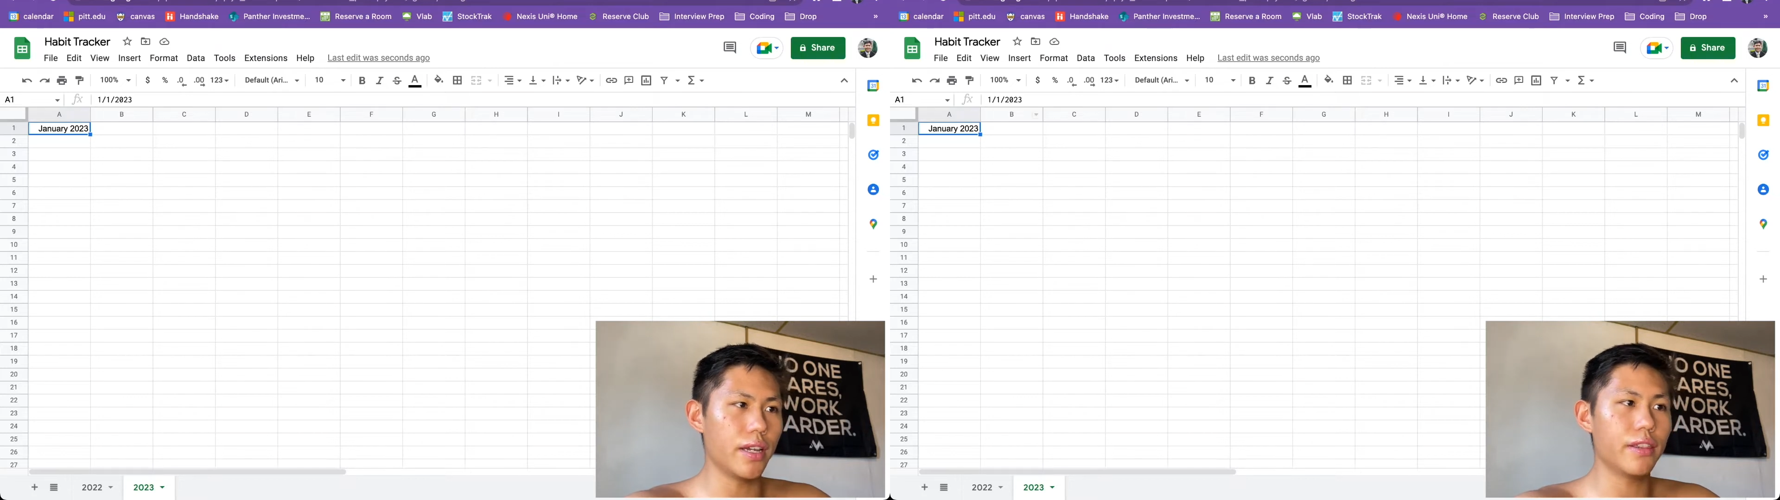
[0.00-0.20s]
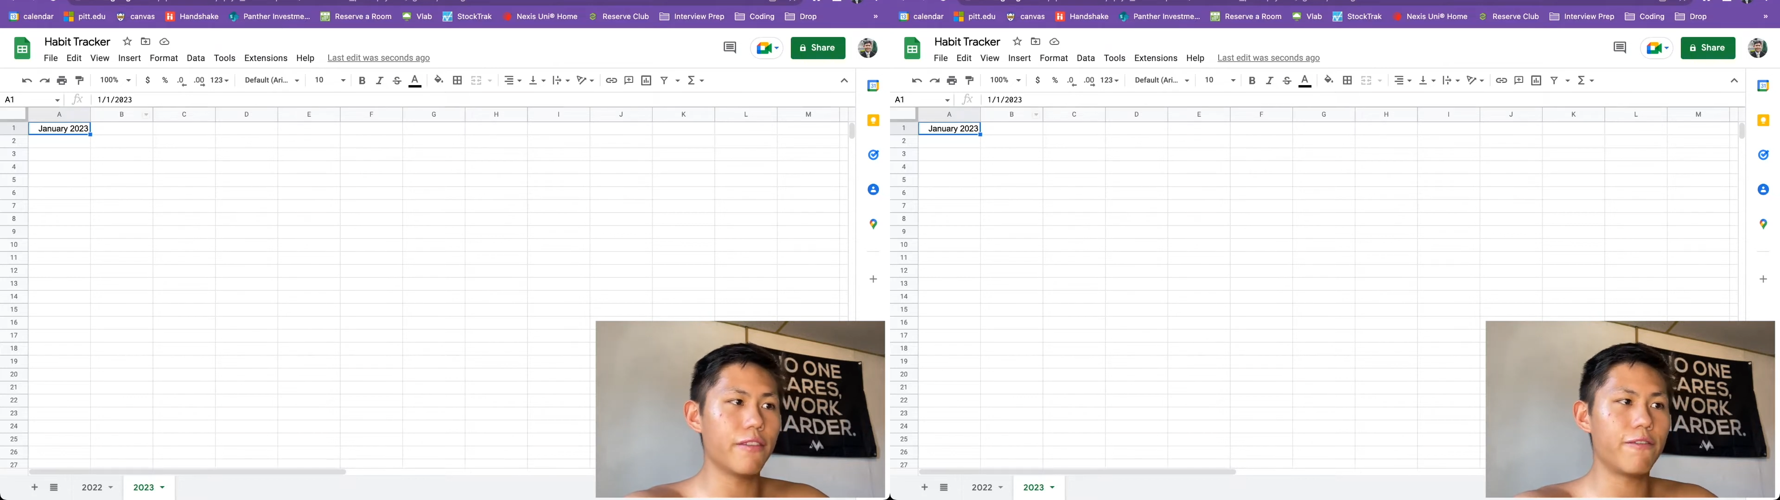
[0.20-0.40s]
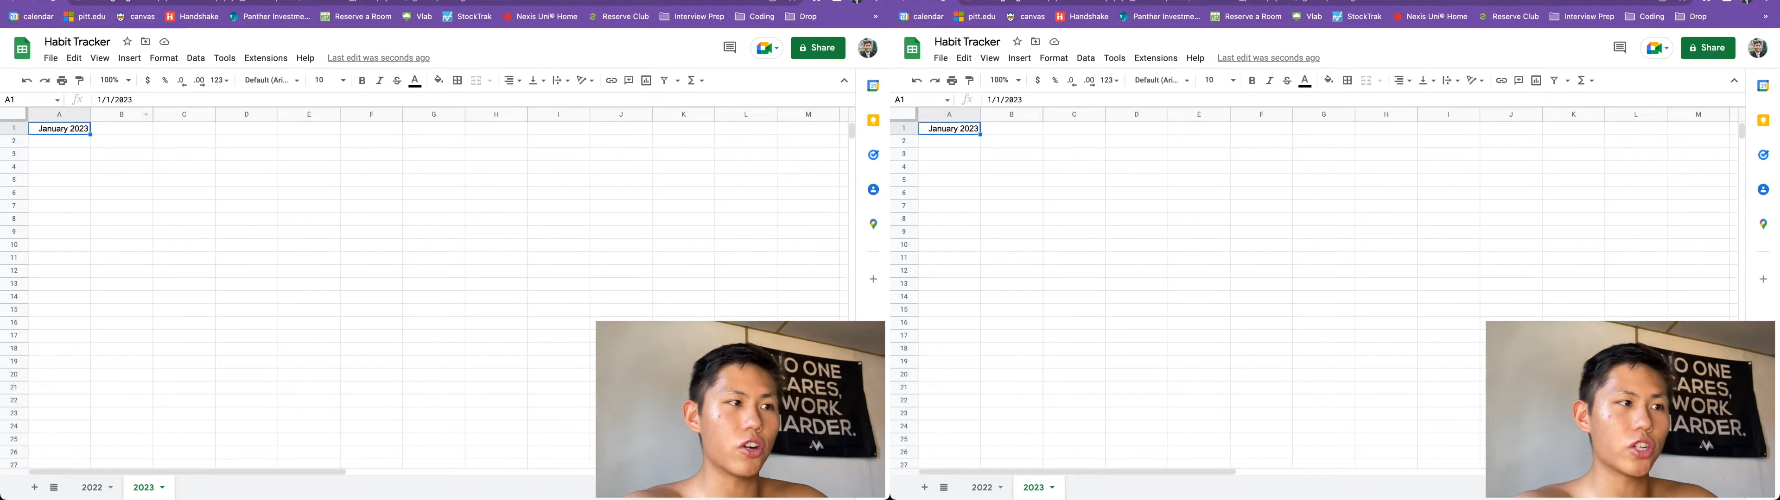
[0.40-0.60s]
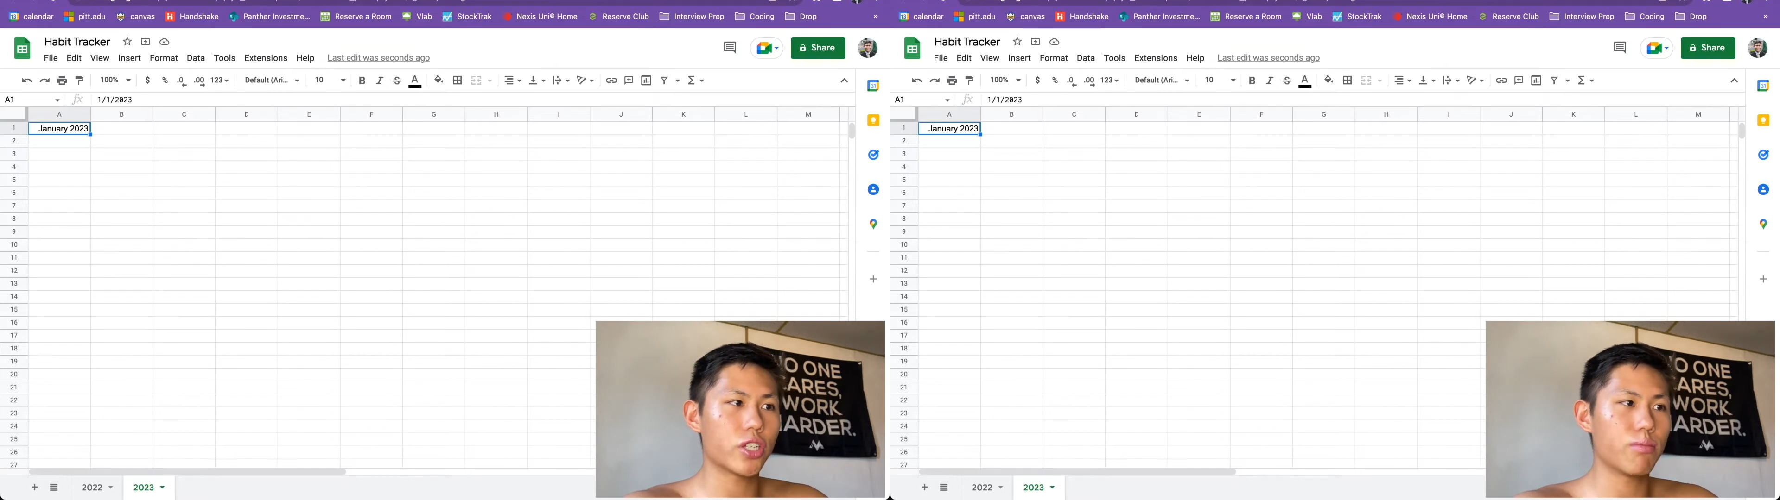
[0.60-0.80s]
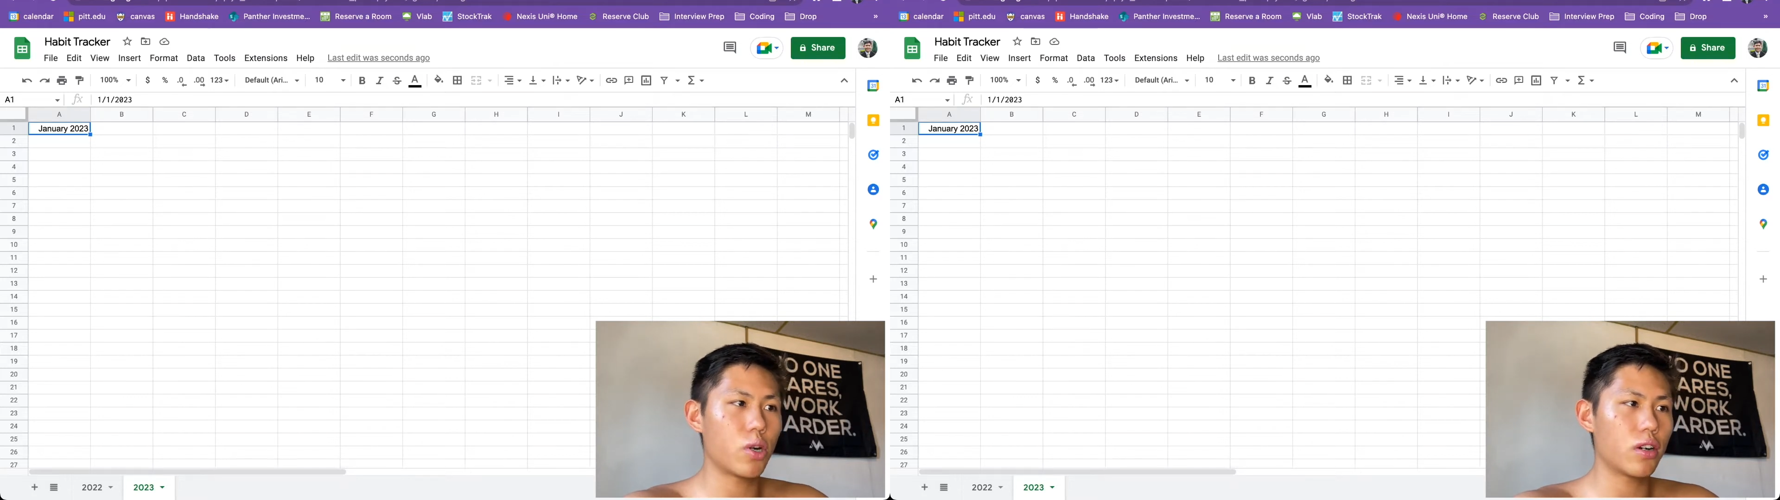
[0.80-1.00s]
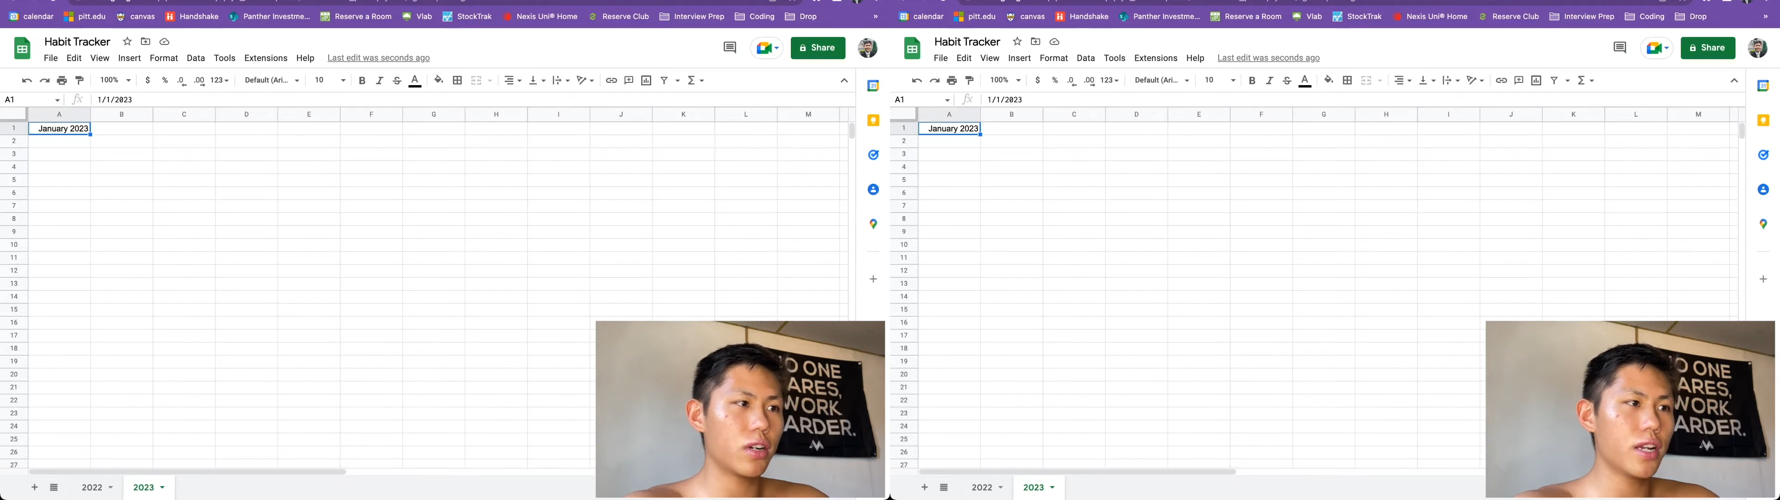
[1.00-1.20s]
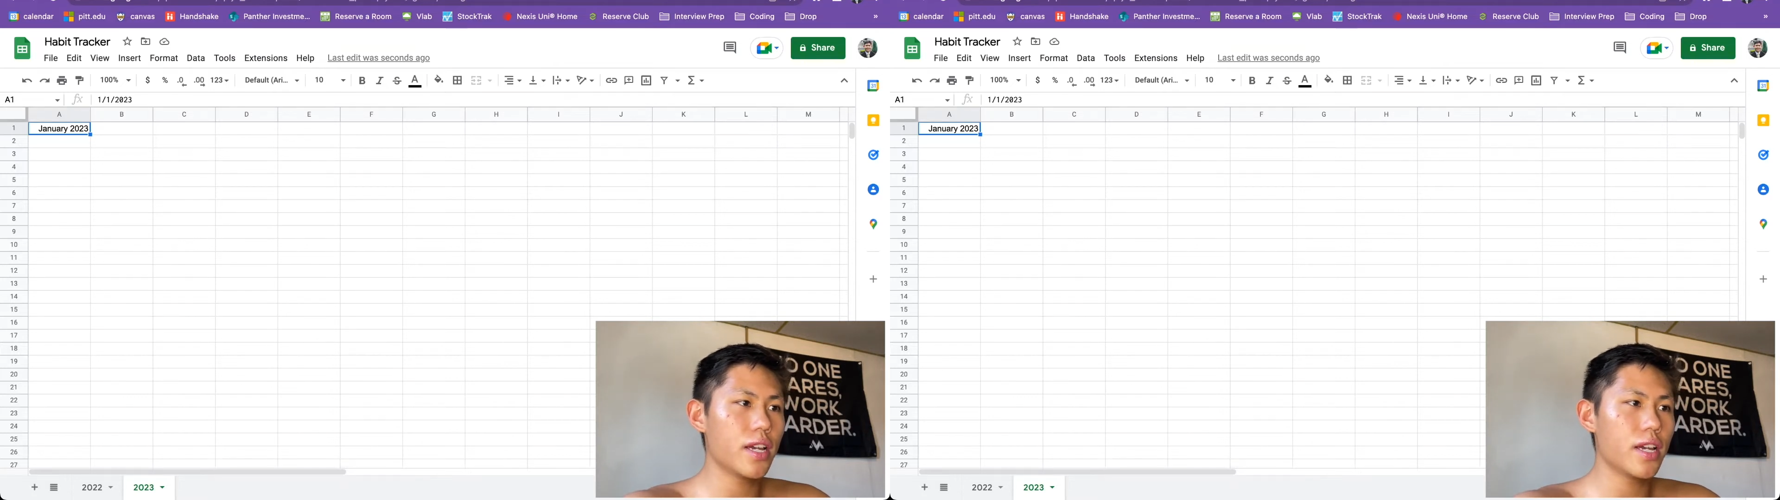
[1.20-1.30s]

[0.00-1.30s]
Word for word: in the function bar,